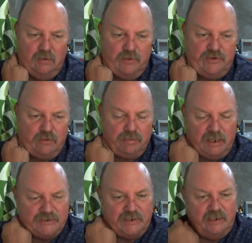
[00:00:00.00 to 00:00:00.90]
With your
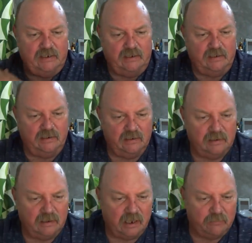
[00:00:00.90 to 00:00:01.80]
blessing,
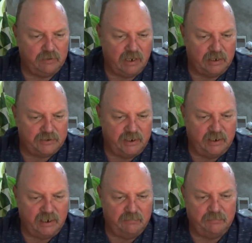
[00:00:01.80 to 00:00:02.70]
I would like to
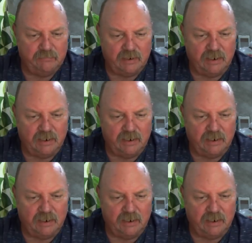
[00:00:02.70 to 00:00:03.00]
get him